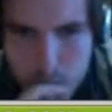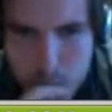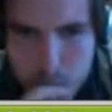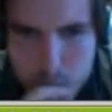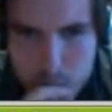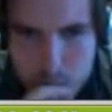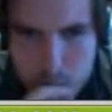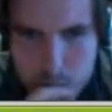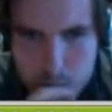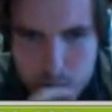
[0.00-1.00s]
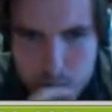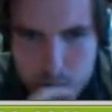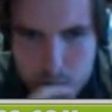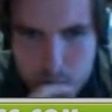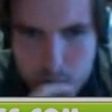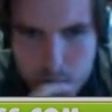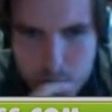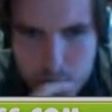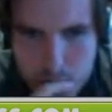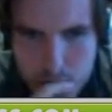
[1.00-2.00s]

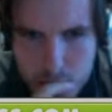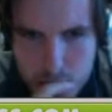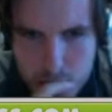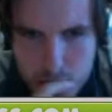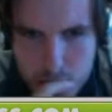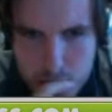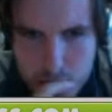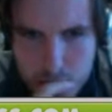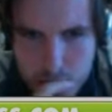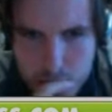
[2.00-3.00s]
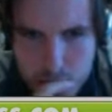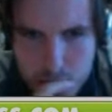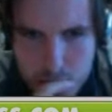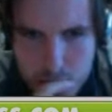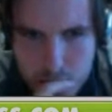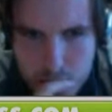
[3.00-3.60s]
(not speaking)